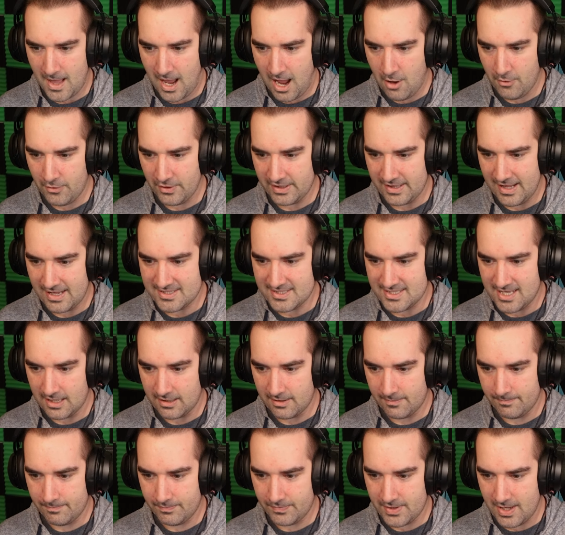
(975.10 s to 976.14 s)
don't think that's
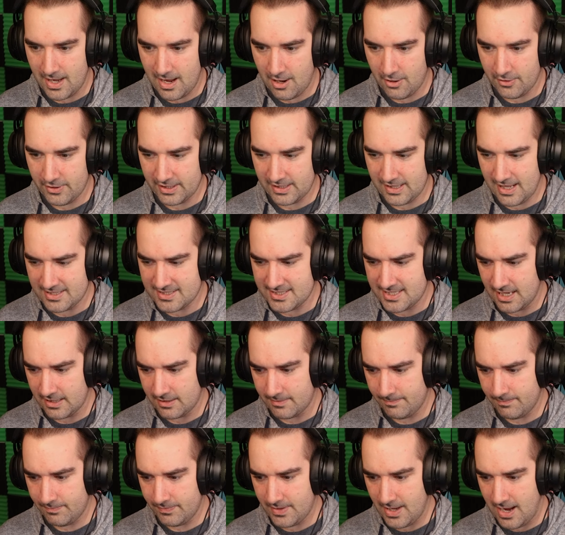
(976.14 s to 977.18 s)
stuck. I don't think that's stuck.
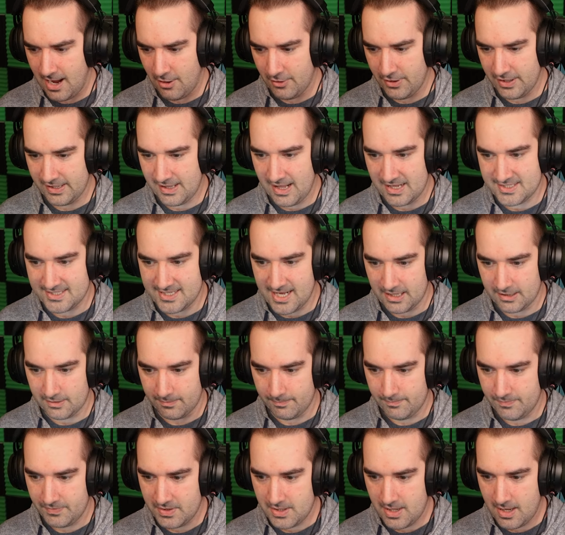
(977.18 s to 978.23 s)
I don't think that's stuck.
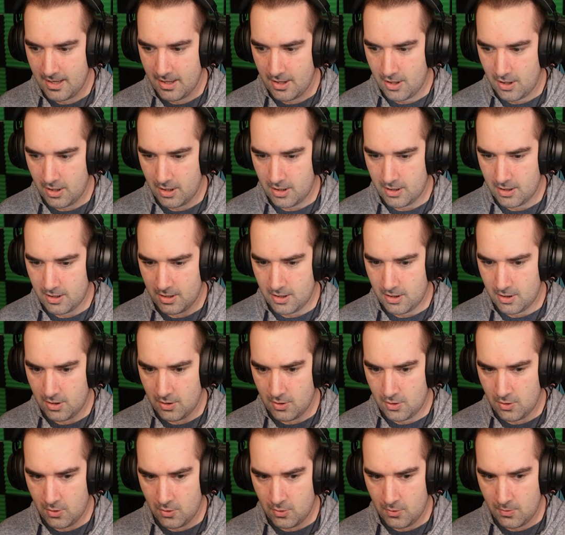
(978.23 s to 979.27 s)

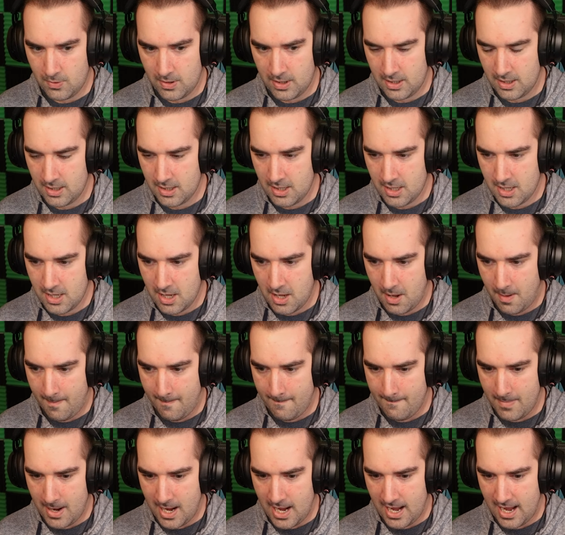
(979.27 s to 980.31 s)
Oh
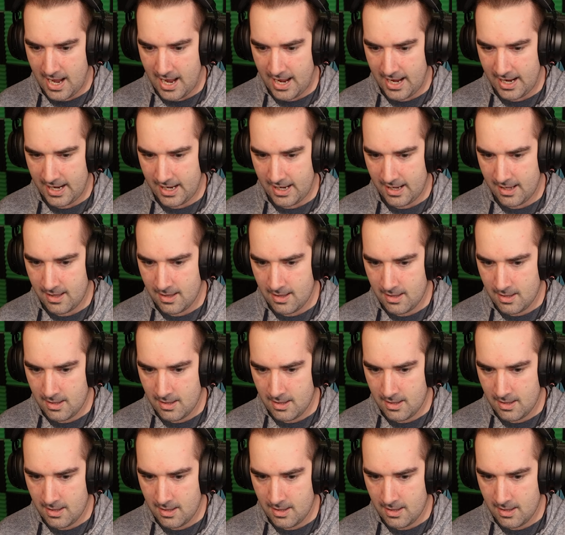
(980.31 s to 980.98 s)
my